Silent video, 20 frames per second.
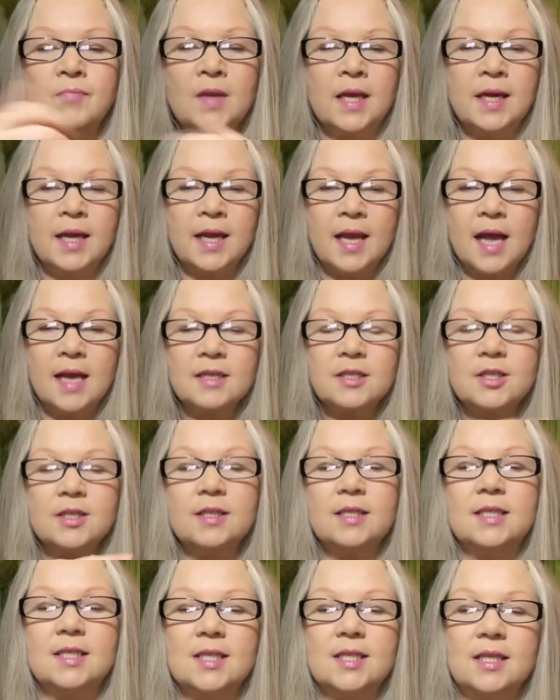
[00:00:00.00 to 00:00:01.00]
And I
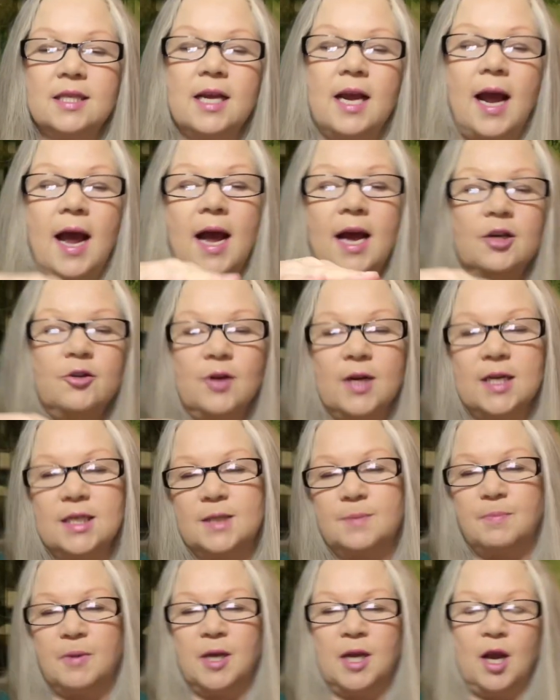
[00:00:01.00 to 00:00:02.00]
actually see the
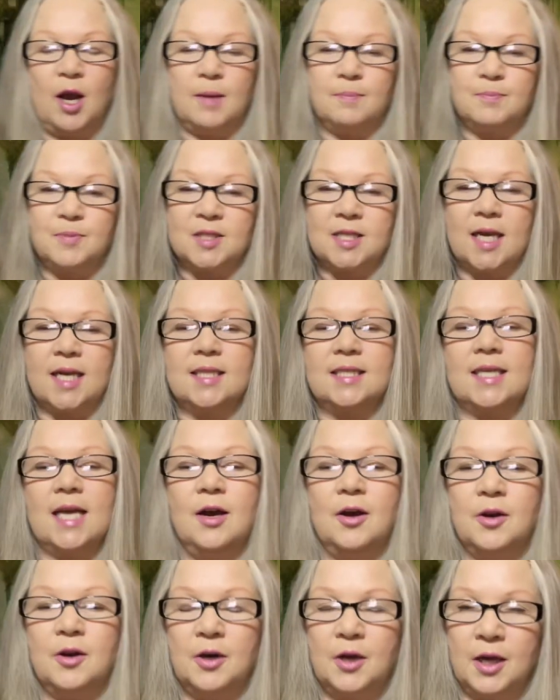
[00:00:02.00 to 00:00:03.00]
address being upside
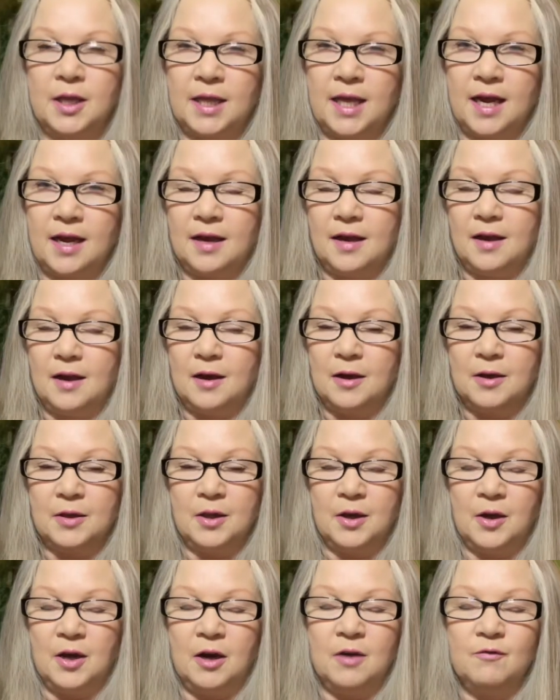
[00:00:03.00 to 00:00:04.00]
down on
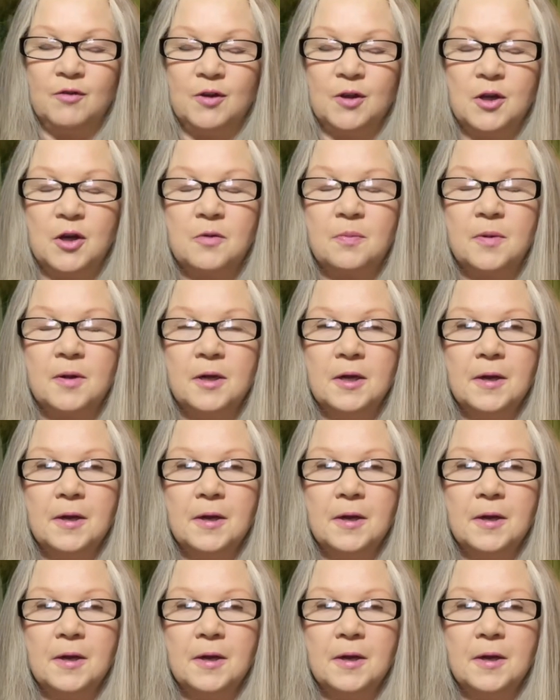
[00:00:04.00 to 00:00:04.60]
the envelope.